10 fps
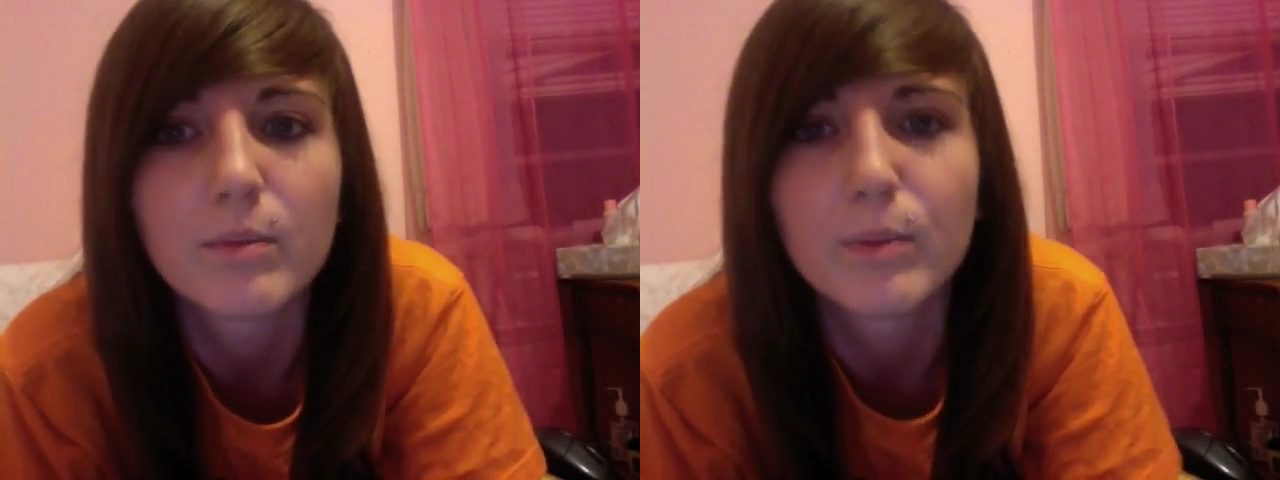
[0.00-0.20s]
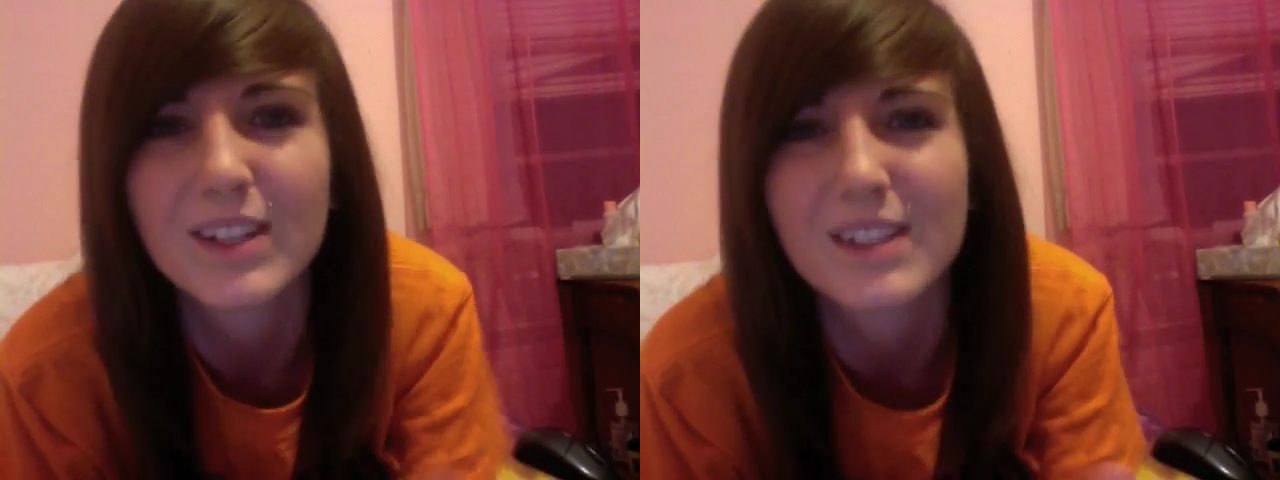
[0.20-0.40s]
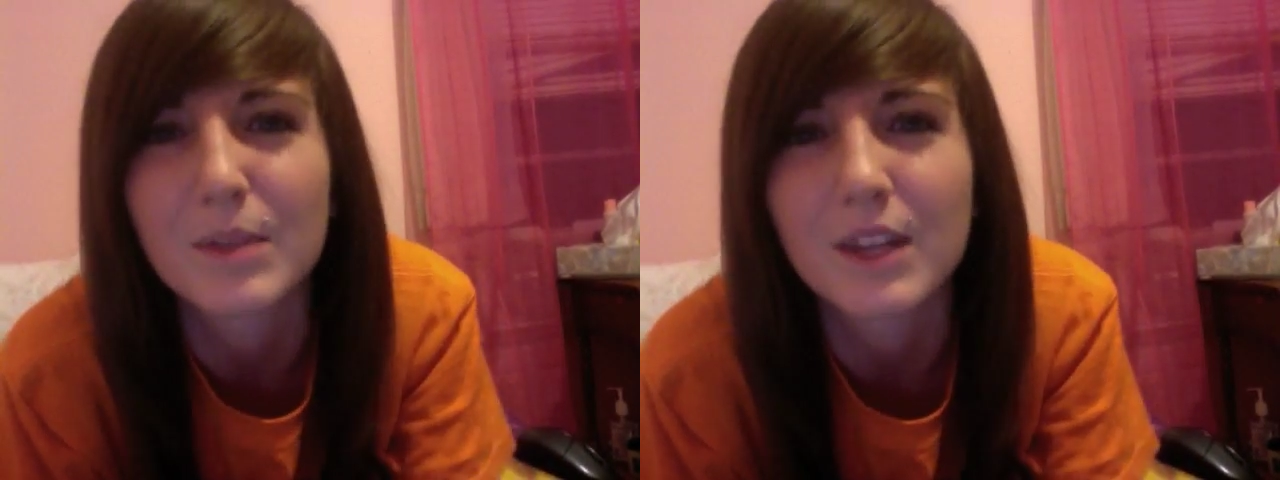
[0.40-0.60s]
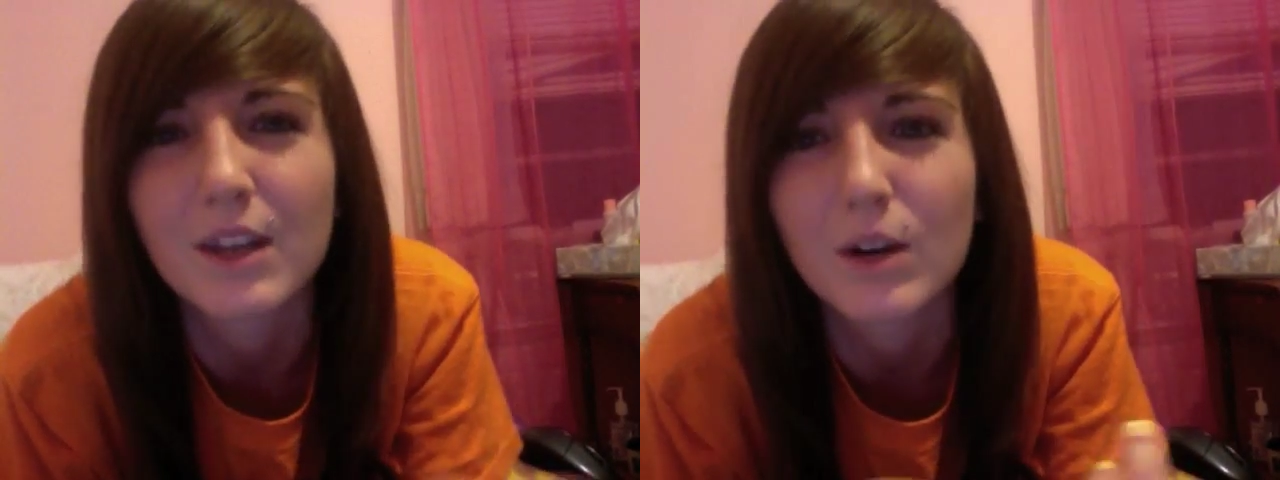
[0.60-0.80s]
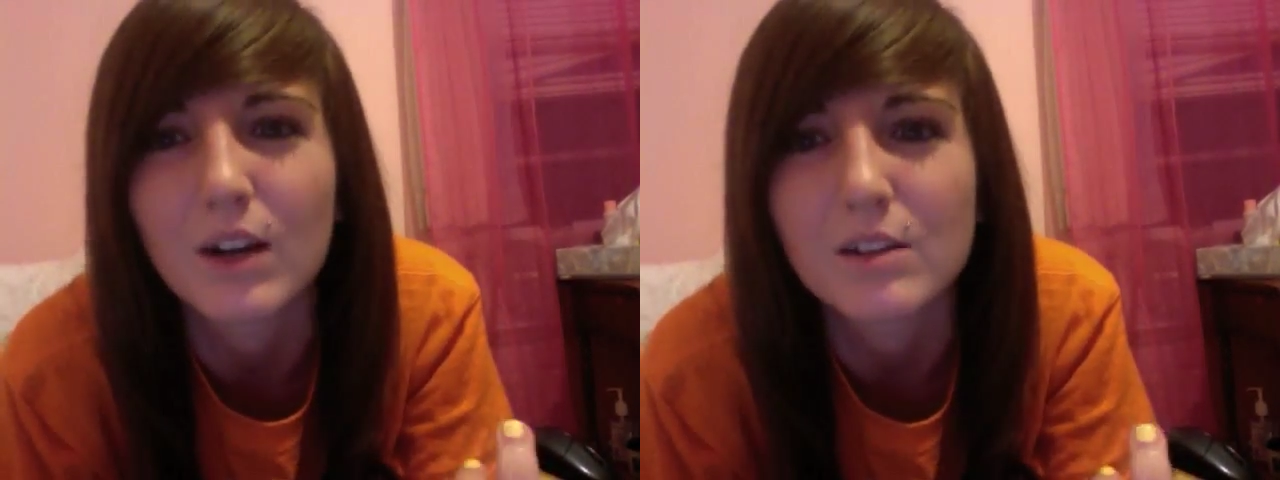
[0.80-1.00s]
because, I mean,
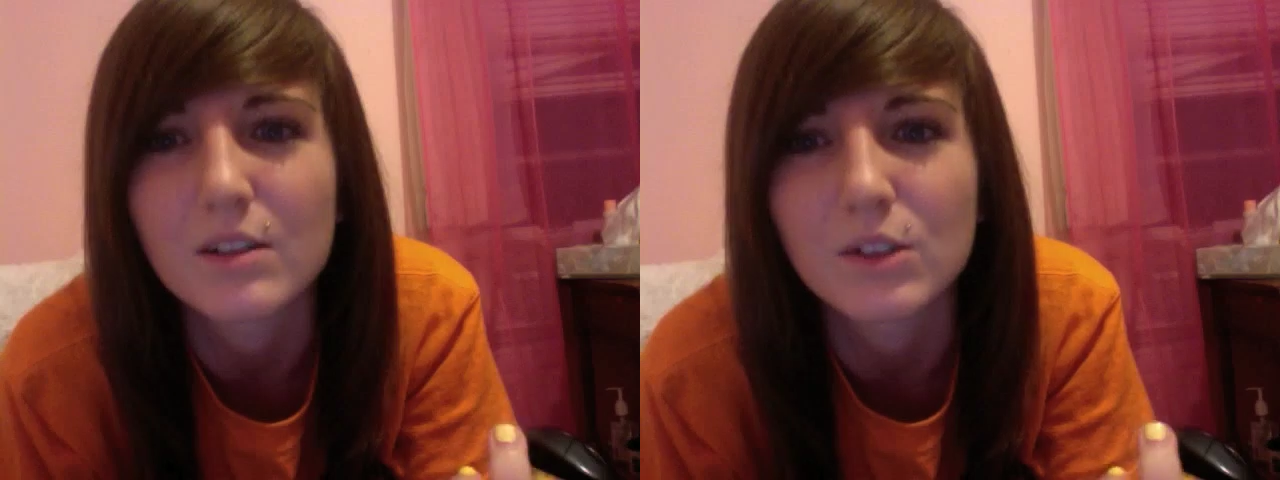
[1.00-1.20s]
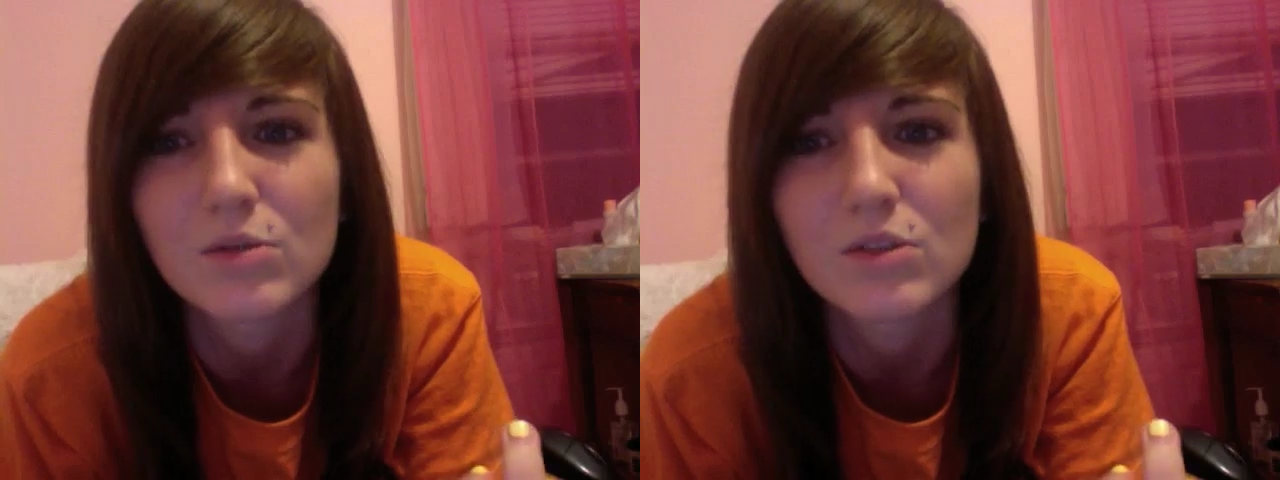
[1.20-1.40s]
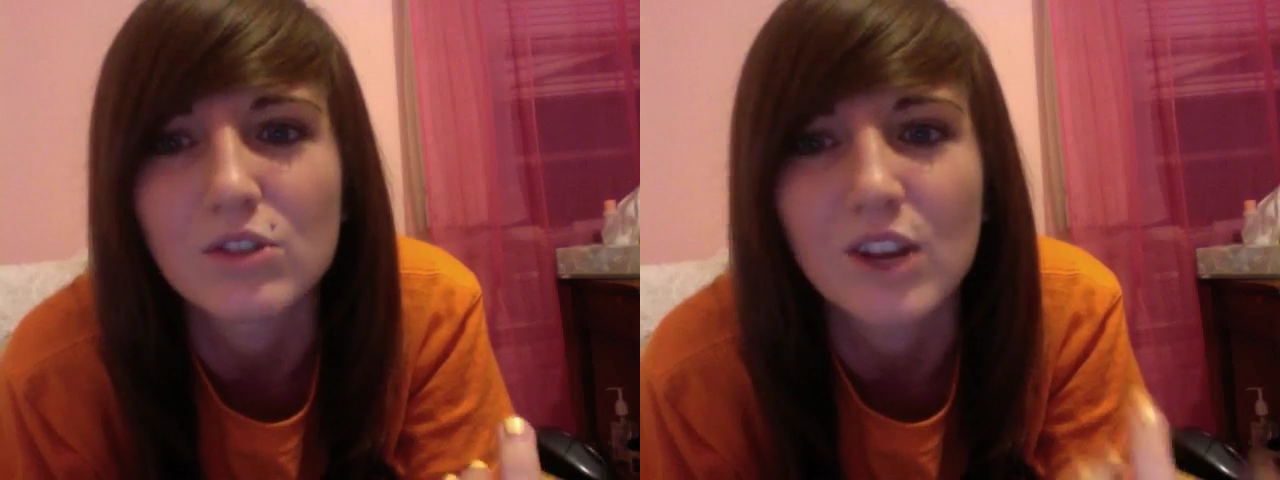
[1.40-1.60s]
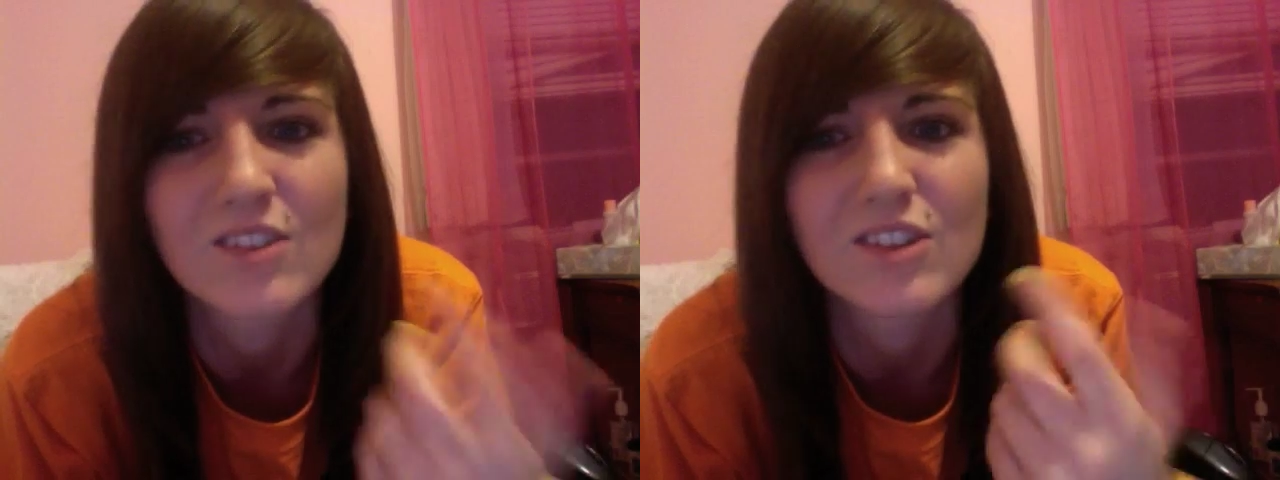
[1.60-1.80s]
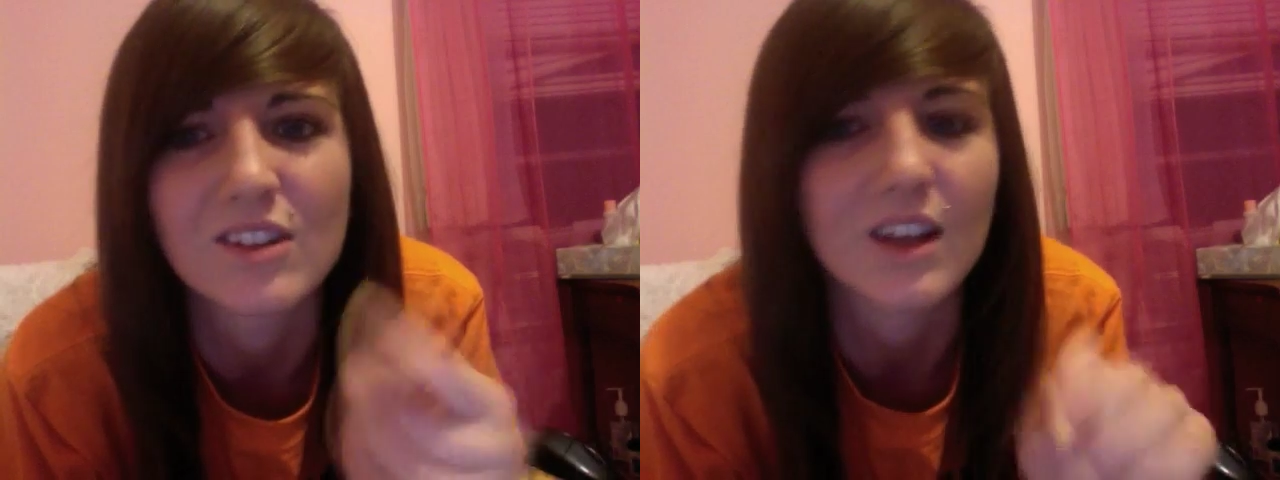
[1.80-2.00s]
like, where else would you
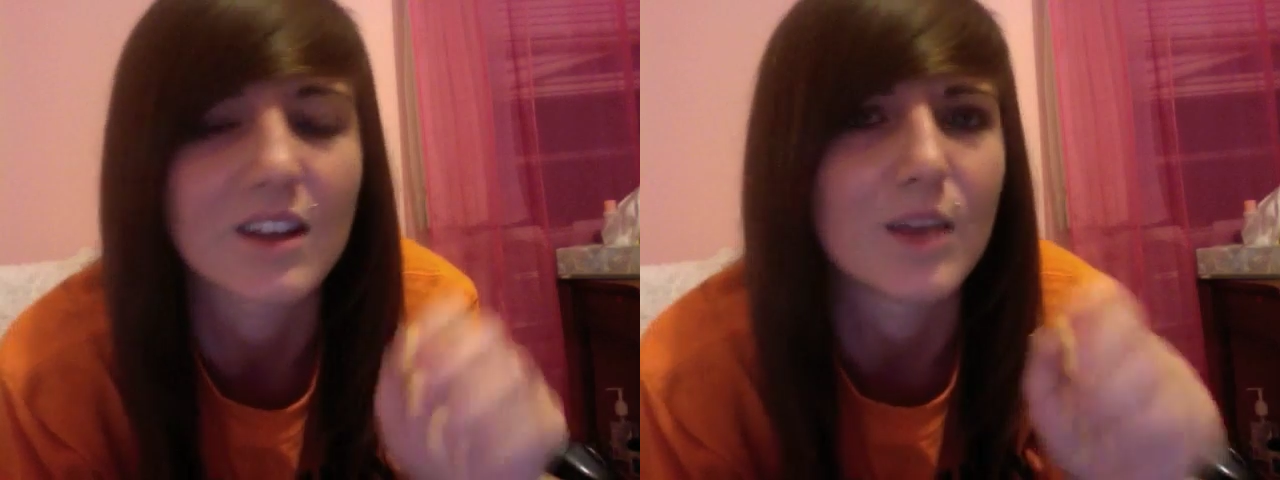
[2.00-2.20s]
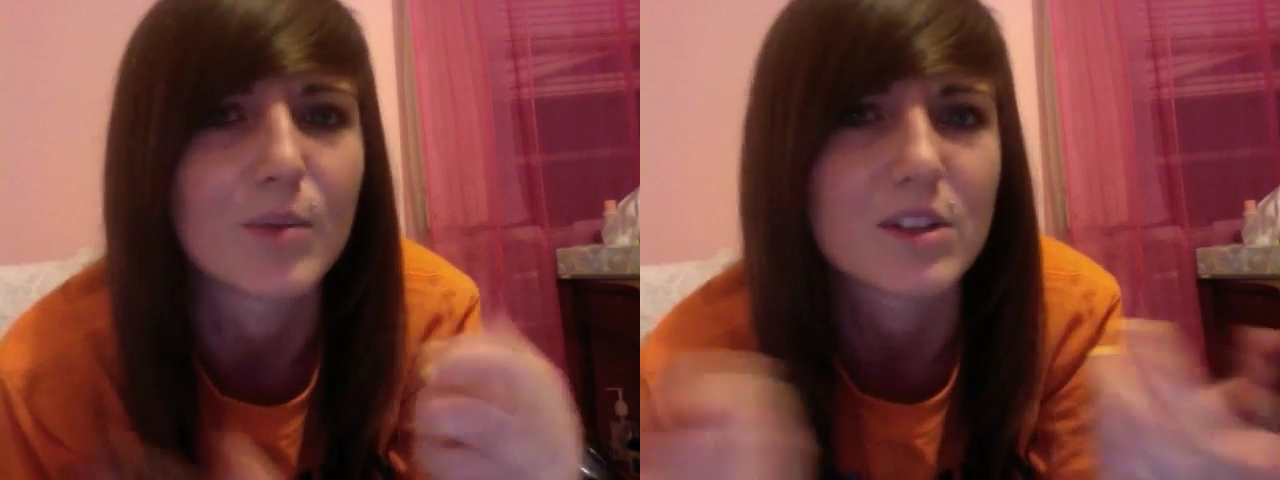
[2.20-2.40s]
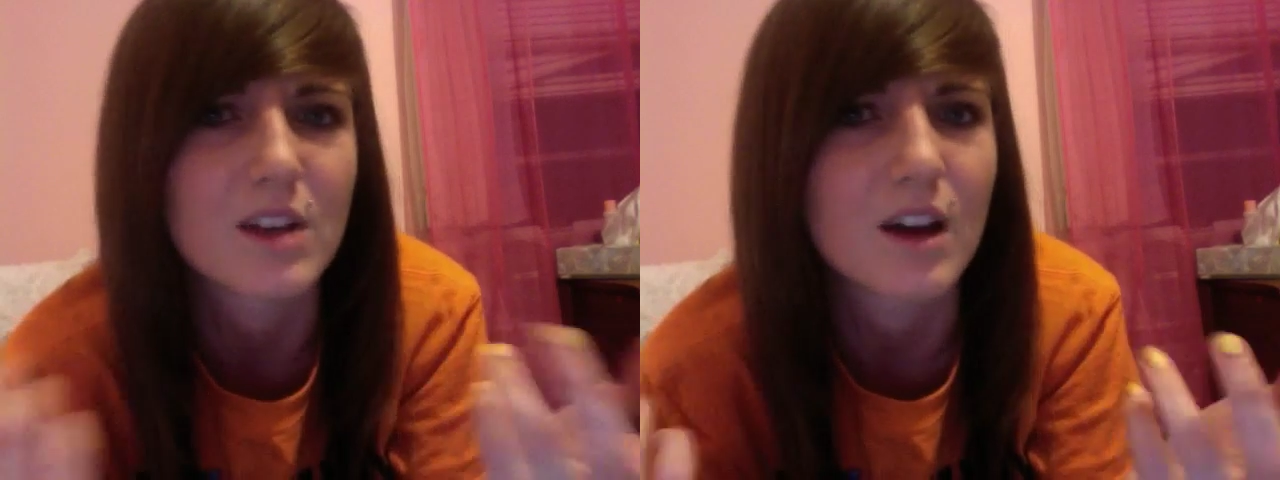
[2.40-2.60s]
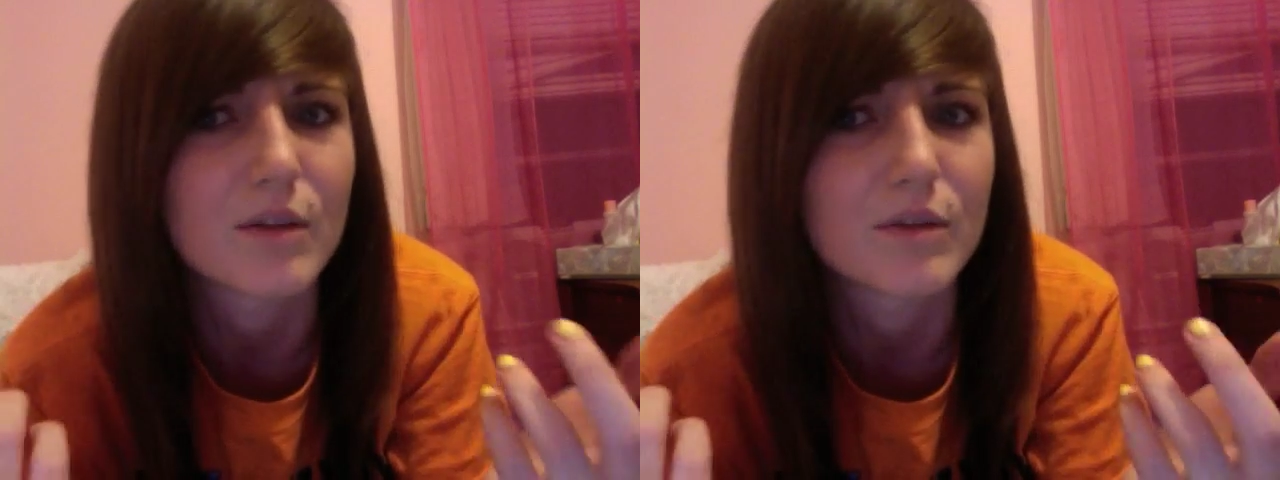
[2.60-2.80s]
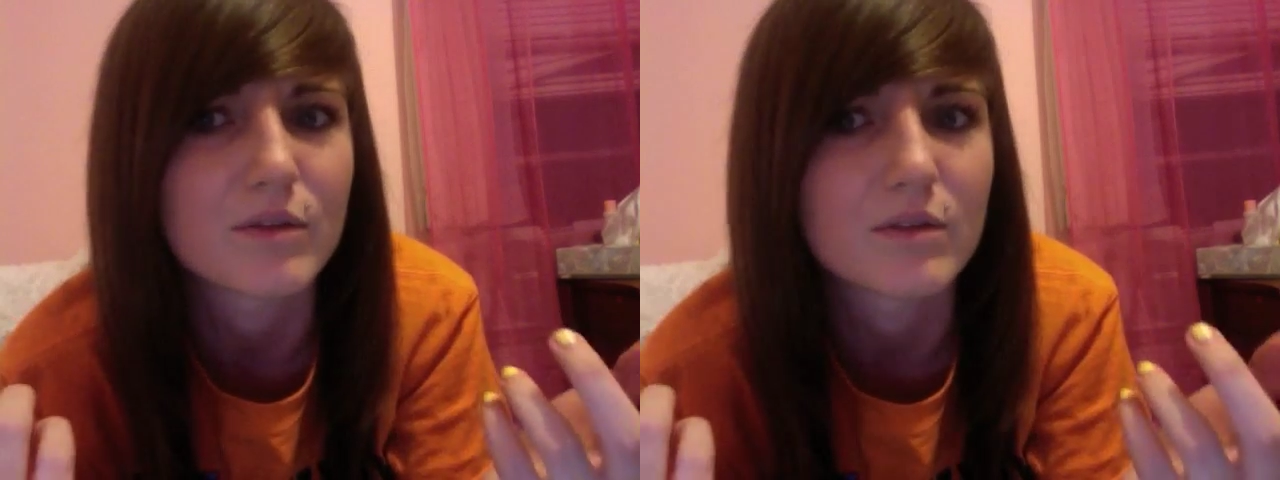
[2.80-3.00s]
change and, like, keep your stuff?